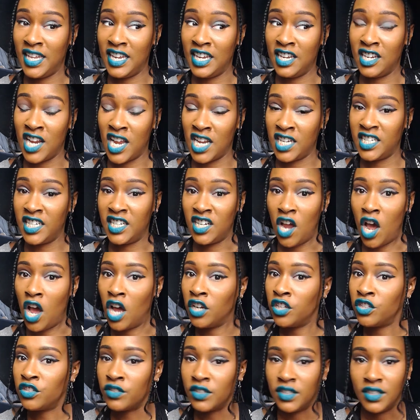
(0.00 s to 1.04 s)
the
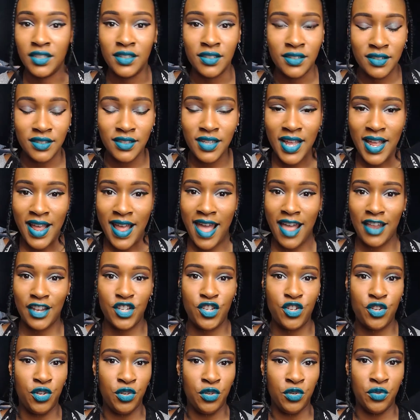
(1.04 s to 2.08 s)
1900s
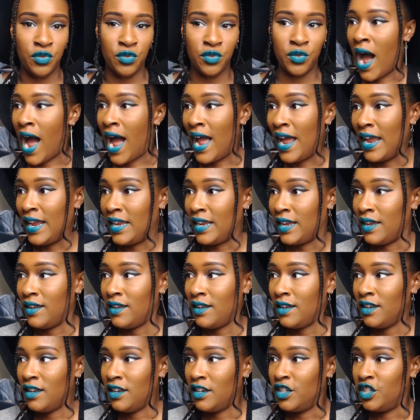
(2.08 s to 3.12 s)
to why
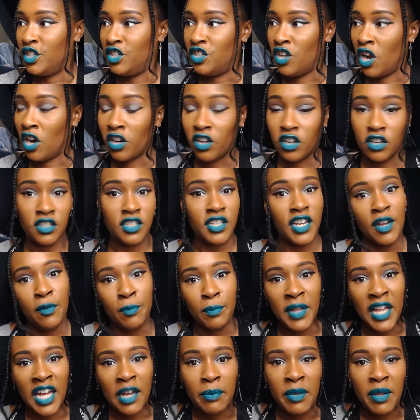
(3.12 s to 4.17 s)
darker
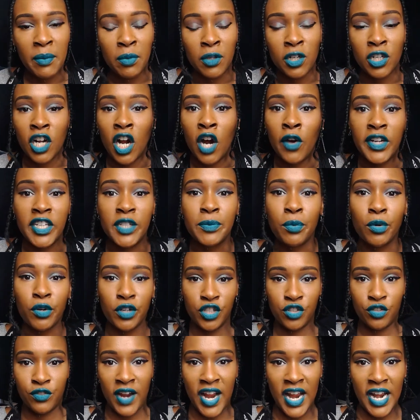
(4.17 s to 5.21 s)
skinned Black people are always
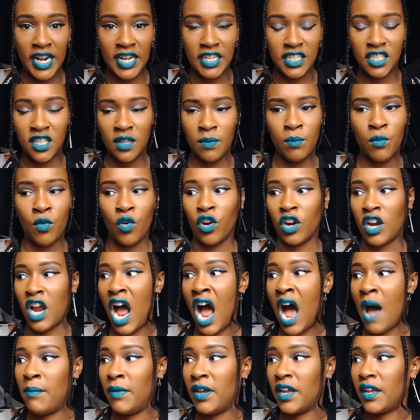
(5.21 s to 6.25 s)
portrayed as the more
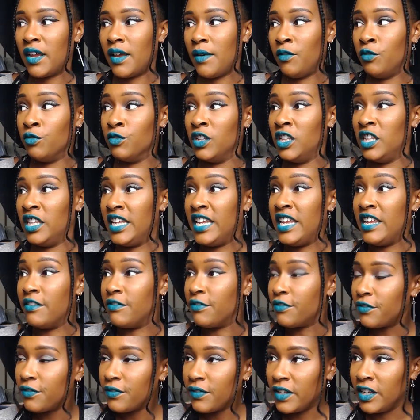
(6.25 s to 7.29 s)
comic
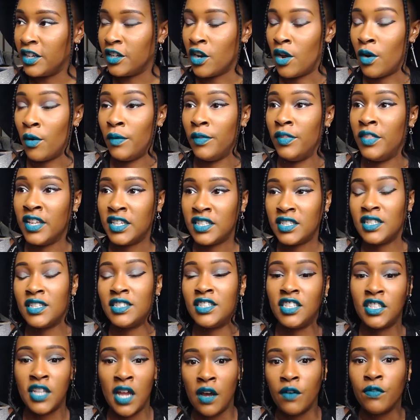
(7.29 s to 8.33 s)
relief. You know, this
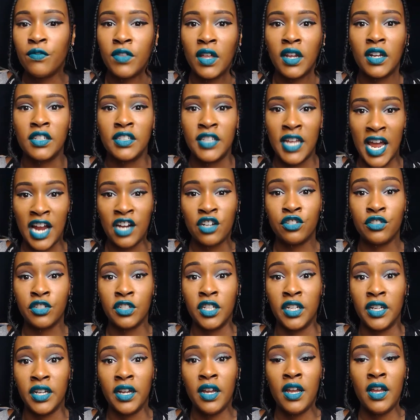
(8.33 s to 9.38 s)
is stuff that is
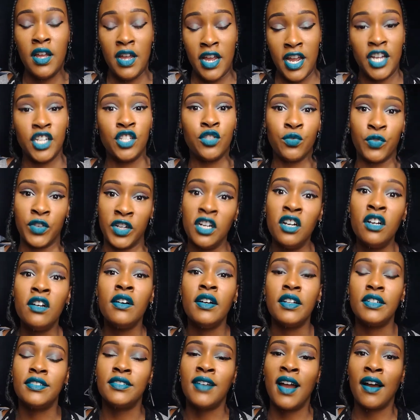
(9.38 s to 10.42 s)
actually, it's real,
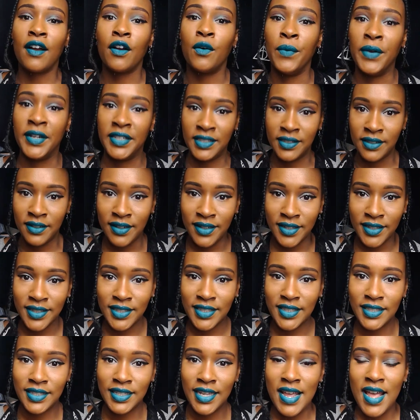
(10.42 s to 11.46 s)
it's not
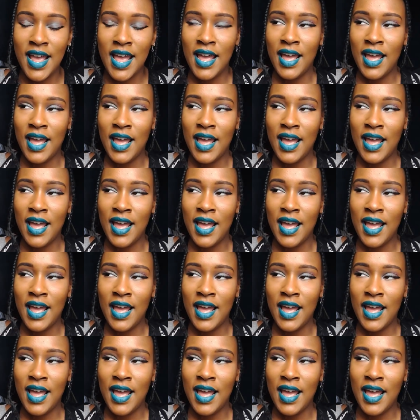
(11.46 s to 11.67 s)
coincidence.